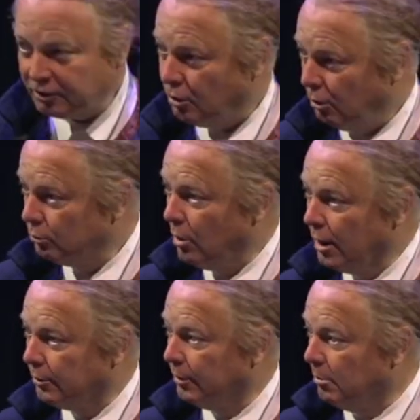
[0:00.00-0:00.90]
in cold
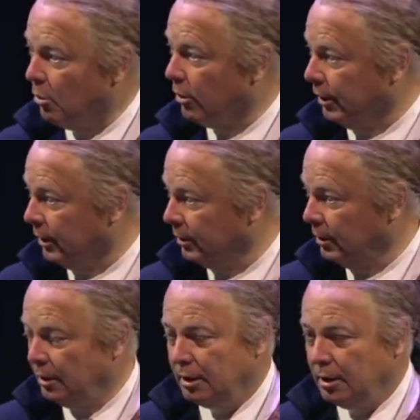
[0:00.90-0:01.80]
water in the morning
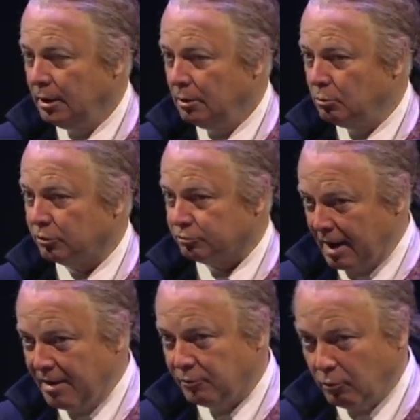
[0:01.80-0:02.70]
will
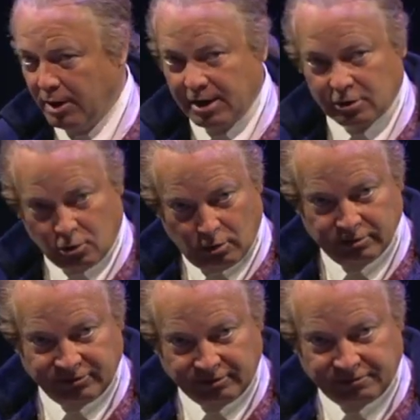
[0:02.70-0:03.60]
drive away
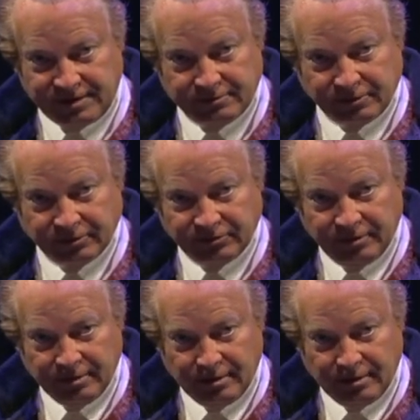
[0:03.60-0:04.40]
colds and fevers.